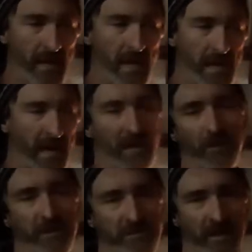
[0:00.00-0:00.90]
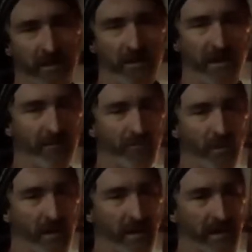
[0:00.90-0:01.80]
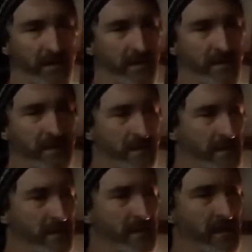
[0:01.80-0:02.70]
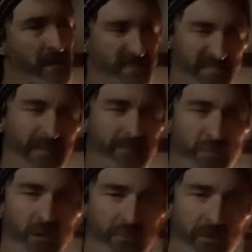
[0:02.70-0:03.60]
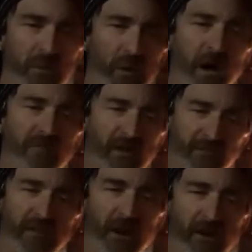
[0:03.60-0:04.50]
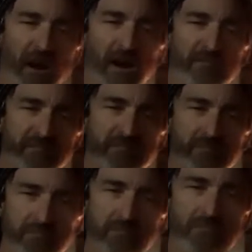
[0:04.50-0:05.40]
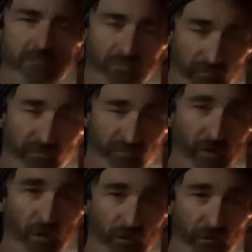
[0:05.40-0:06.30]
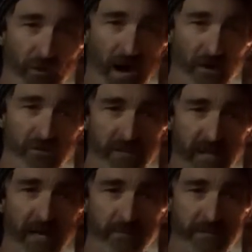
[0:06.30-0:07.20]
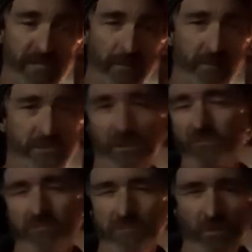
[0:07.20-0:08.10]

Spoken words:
And I don't want to do that here. I have one, and it seems to work pretty well if I fire it off full throttle to get up the temperature.